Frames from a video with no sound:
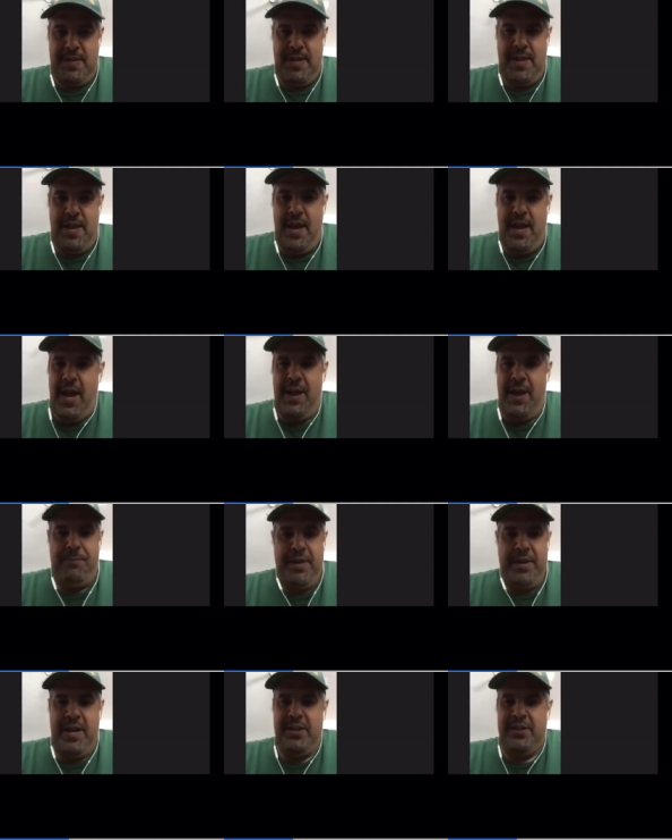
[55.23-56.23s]
I have been
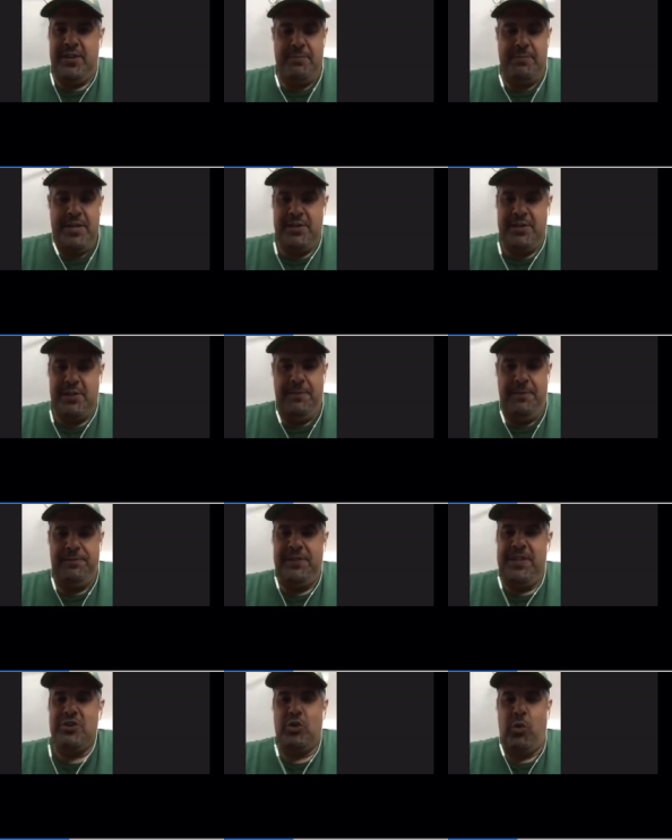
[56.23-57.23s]
asking myself
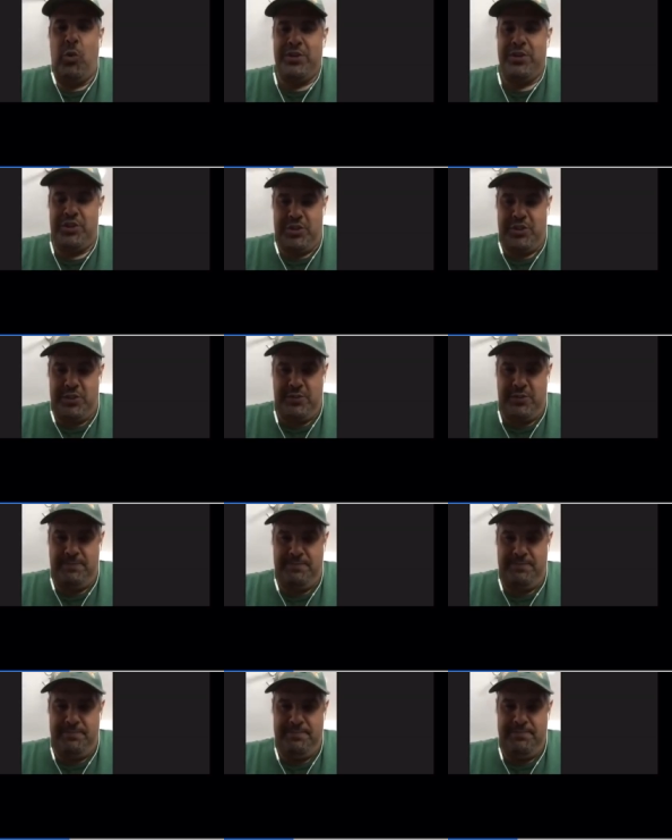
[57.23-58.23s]
these questions
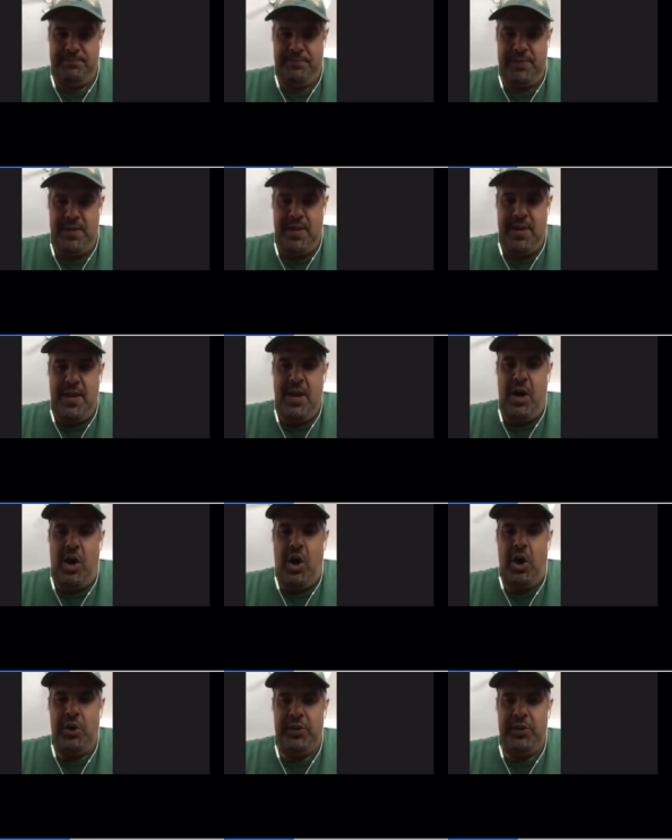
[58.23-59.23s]

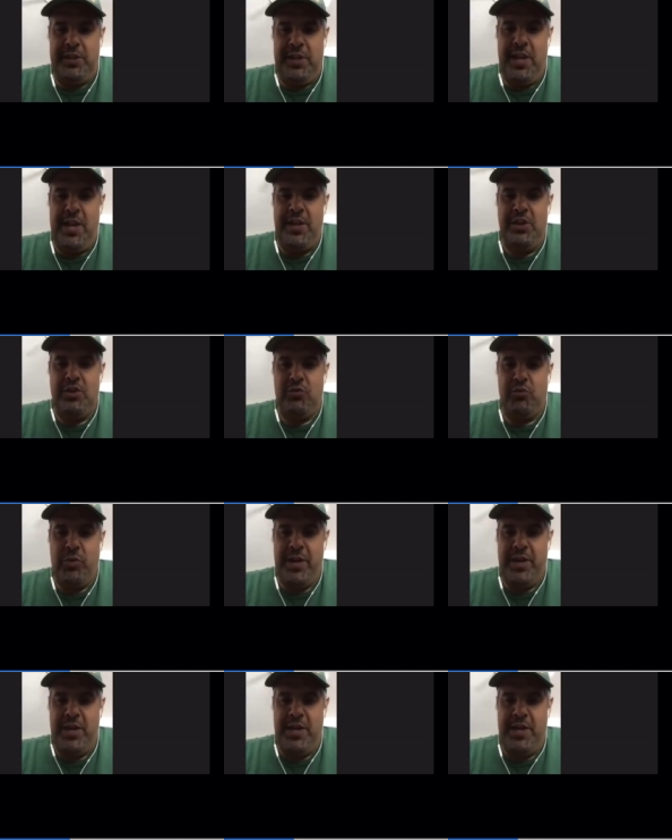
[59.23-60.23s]
Are the Canes
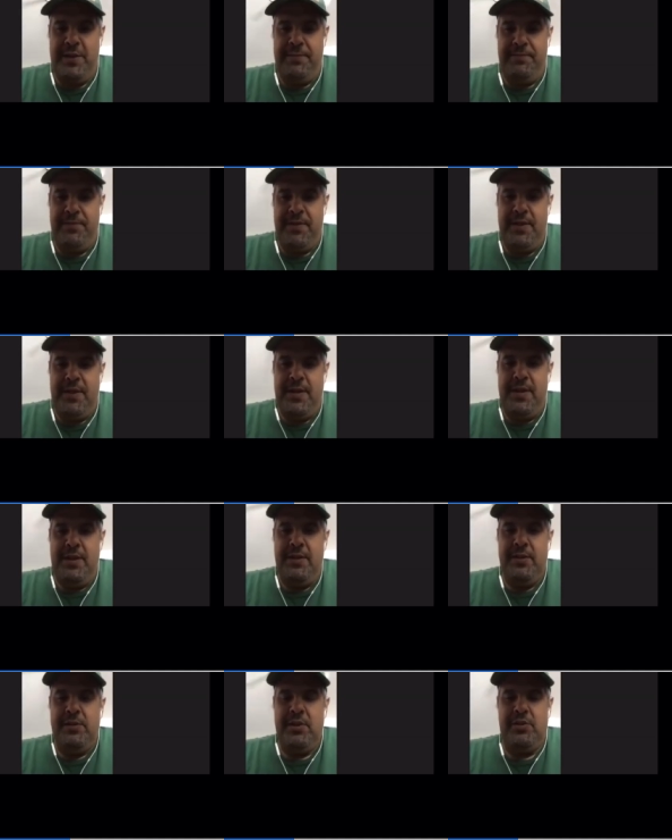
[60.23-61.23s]
ready
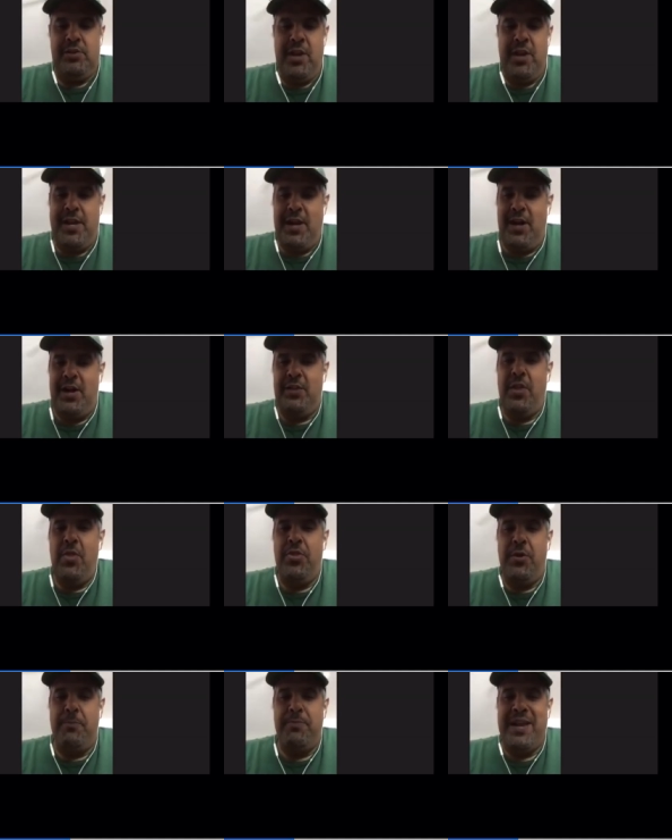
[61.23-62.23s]
to take on the
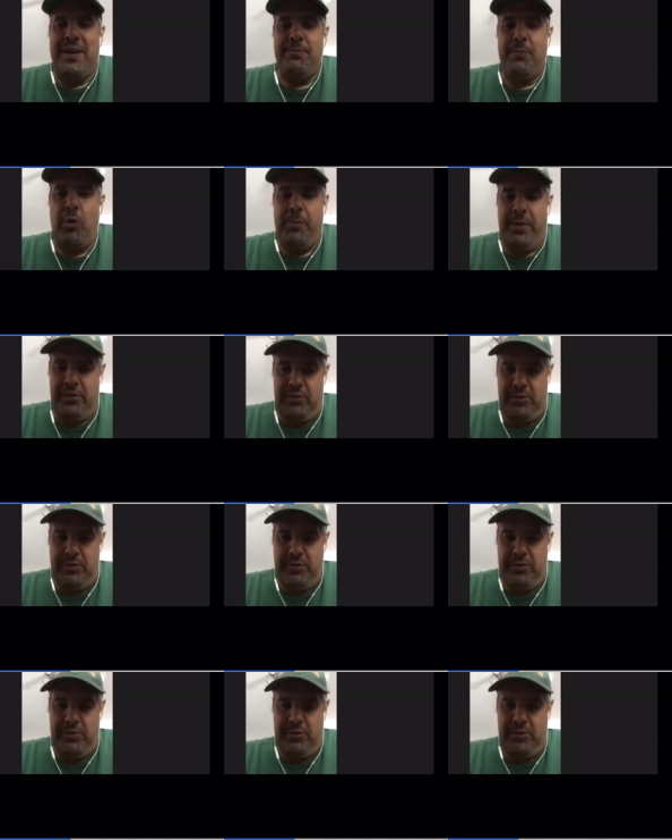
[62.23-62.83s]
big moment.